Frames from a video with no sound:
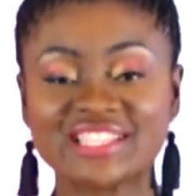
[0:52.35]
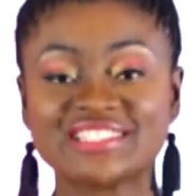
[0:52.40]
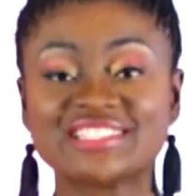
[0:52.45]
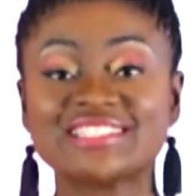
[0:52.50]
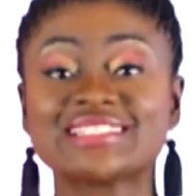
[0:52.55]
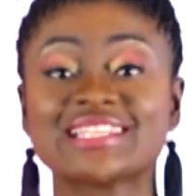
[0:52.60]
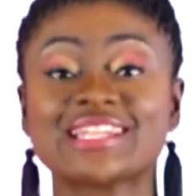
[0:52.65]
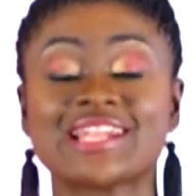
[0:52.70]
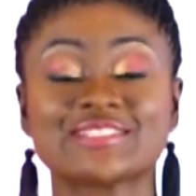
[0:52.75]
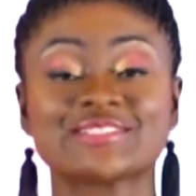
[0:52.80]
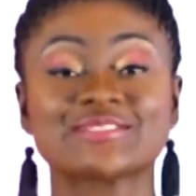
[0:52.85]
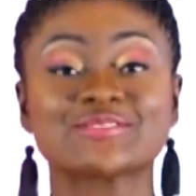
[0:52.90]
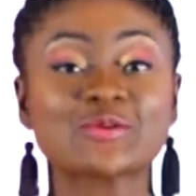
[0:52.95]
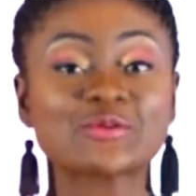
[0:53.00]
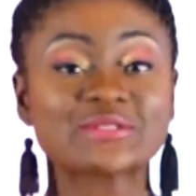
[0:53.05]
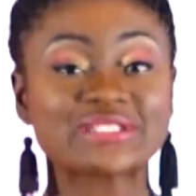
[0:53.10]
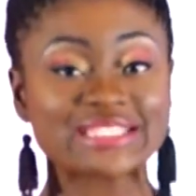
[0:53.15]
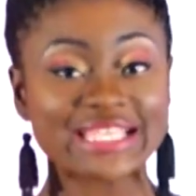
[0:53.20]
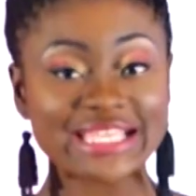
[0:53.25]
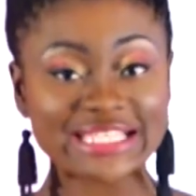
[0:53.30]
She's an
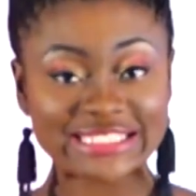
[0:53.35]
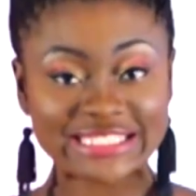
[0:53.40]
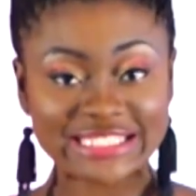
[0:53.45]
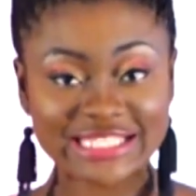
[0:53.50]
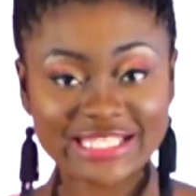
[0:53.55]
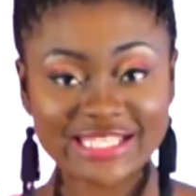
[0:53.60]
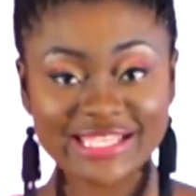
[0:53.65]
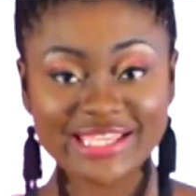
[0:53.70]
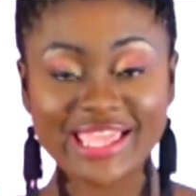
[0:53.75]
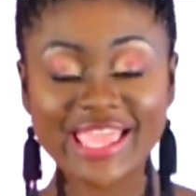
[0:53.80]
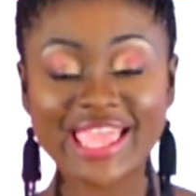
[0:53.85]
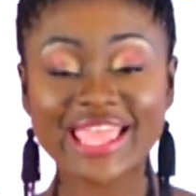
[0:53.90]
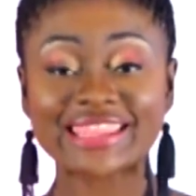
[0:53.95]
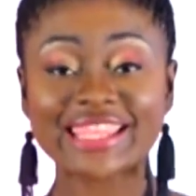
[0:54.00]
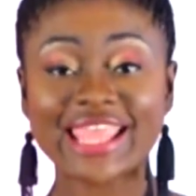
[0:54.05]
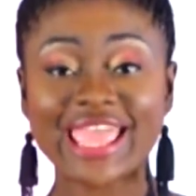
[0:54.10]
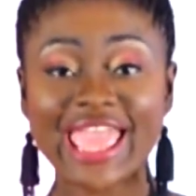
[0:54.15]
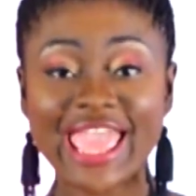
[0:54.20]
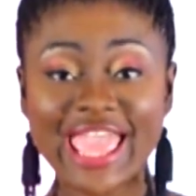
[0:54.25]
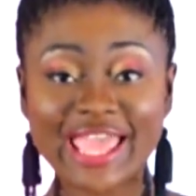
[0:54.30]
associate dean
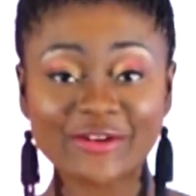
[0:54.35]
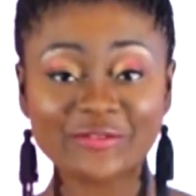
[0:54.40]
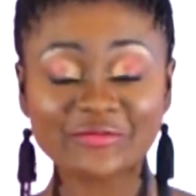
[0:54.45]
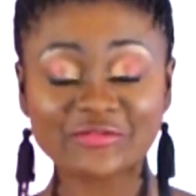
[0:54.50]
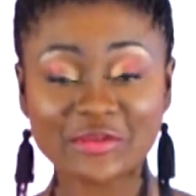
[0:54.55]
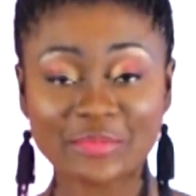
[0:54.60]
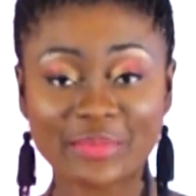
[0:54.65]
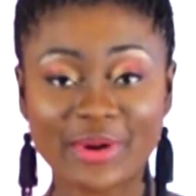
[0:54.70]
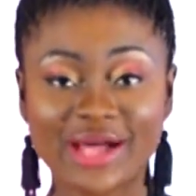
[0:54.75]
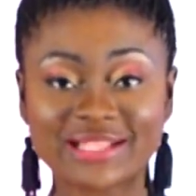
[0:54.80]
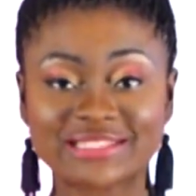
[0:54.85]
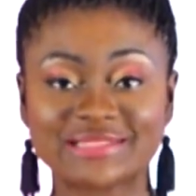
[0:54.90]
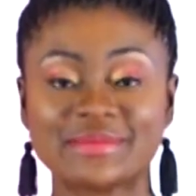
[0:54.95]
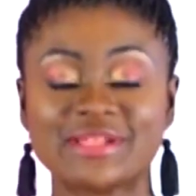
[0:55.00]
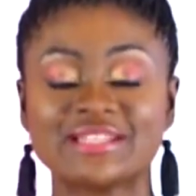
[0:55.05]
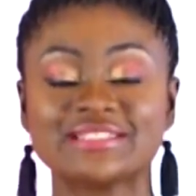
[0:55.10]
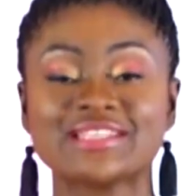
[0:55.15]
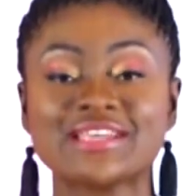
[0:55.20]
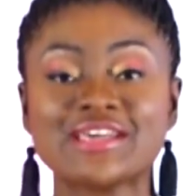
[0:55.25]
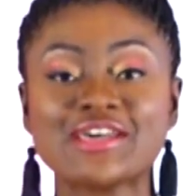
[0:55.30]
and the head of
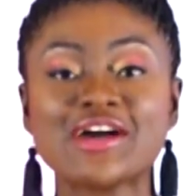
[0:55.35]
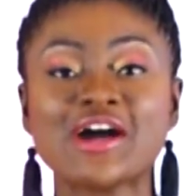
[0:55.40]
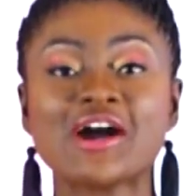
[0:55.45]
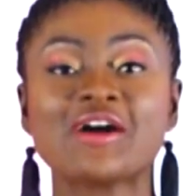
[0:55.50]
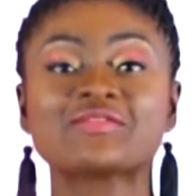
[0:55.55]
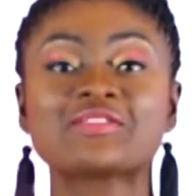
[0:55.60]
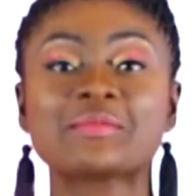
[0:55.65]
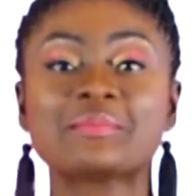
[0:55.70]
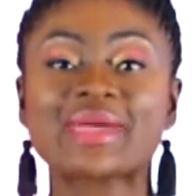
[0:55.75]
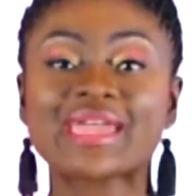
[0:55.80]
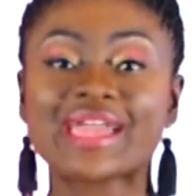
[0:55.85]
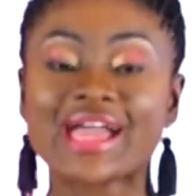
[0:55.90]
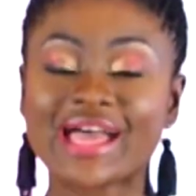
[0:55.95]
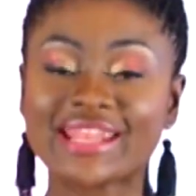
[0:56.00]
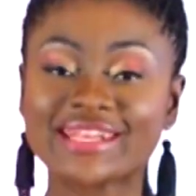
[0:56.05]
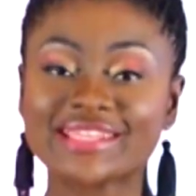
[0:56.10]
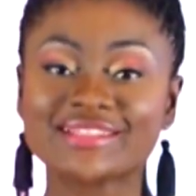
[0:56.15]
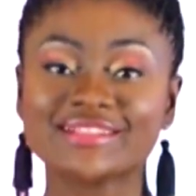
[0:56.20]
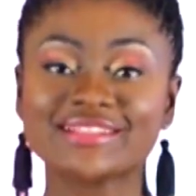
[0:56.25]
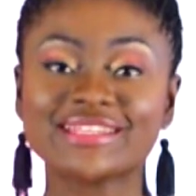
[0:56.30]
department of the
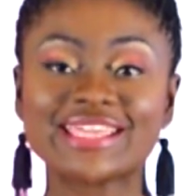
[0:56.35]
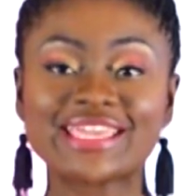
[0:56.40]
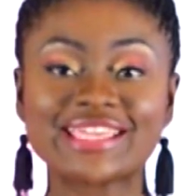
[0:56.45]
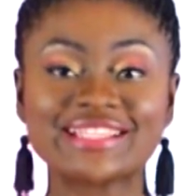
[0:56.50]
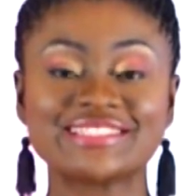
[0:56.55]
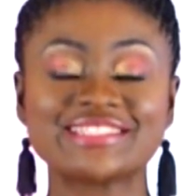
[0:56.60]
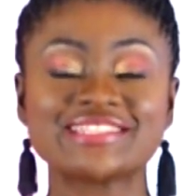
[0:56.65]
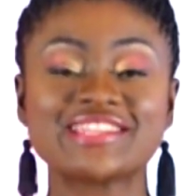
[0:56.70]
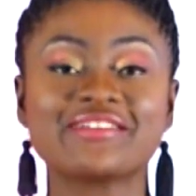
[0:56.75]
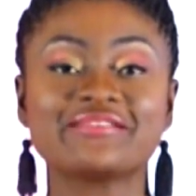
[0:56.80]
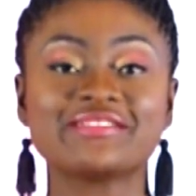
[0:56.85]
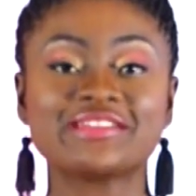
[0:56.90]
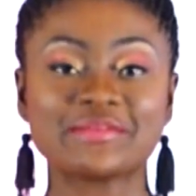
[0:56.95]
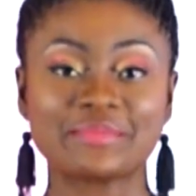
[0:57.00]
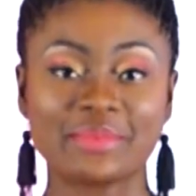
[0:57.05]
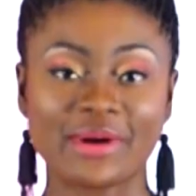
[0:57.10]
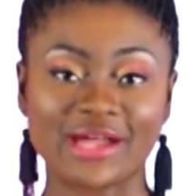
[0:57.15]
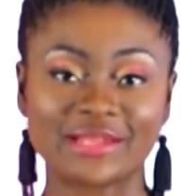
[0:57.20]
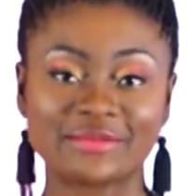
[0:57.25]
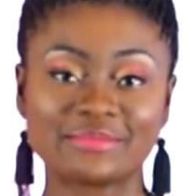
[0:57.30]
mechanical engineering
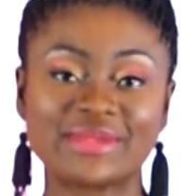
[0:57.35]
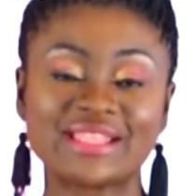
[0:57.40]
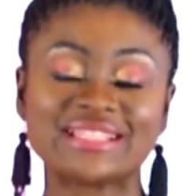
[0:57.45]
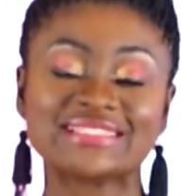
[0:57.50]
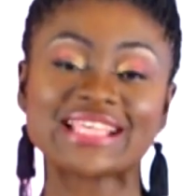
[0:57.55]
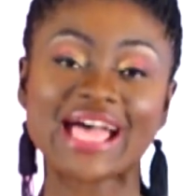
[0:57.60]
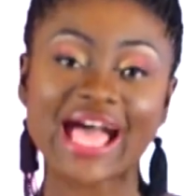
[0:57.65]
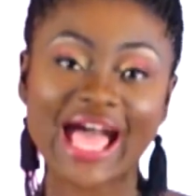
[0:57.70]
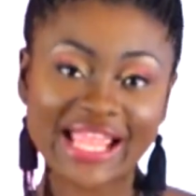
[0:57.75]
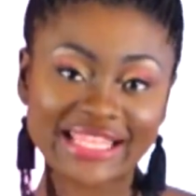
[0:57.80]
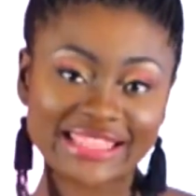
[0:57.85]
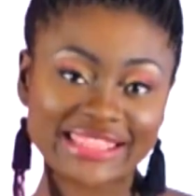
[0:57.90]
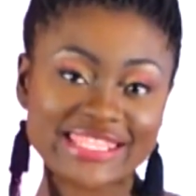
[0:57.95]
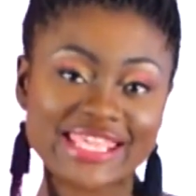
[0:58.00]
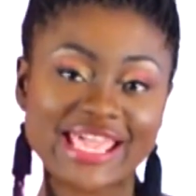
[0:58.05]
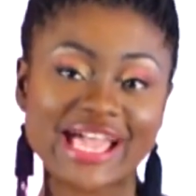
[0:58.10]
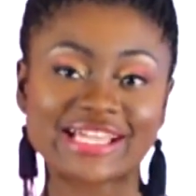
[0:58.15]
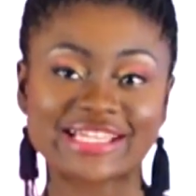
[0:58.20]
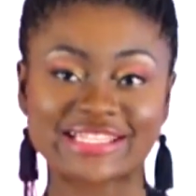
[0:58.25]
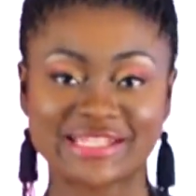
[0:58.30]
department at
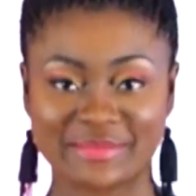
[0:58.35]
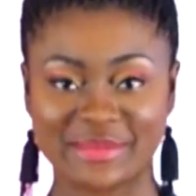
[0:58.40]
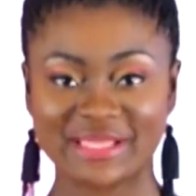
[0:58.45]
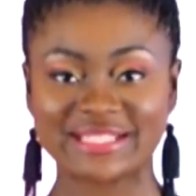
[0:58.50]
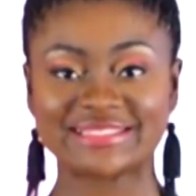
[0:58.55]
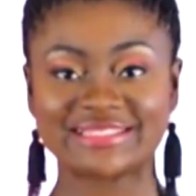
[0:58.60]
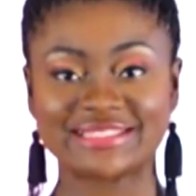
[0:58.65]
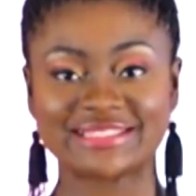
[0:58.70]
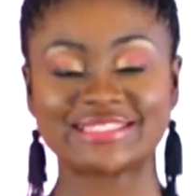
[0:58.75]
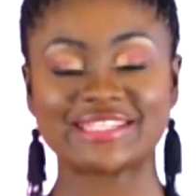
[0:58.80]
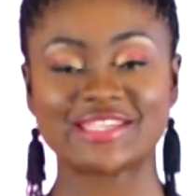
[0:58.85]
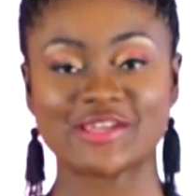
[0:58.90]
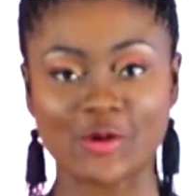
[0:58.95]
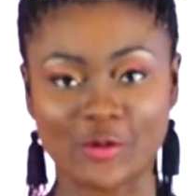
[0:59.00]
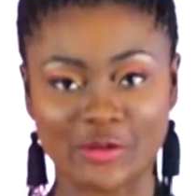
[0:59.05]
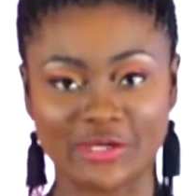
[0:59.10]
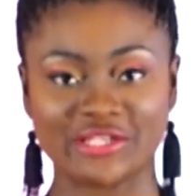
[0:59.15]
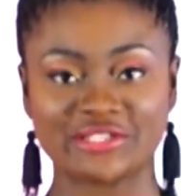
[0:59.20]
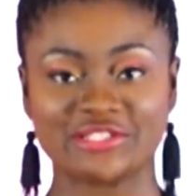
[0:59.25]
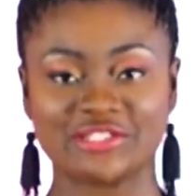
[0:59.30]
the Academic City
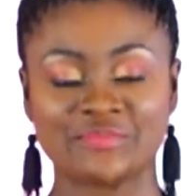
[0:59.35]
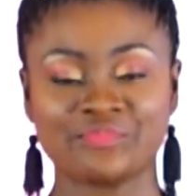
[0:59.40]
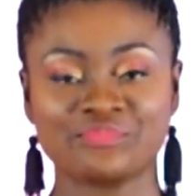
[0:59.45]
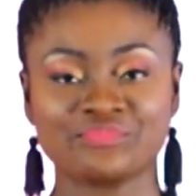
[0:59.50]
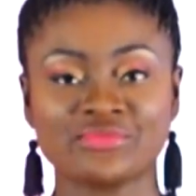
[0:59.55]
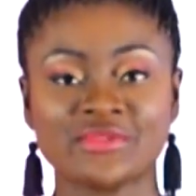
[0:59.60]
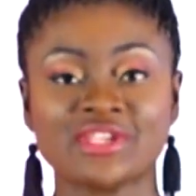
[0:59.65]
College.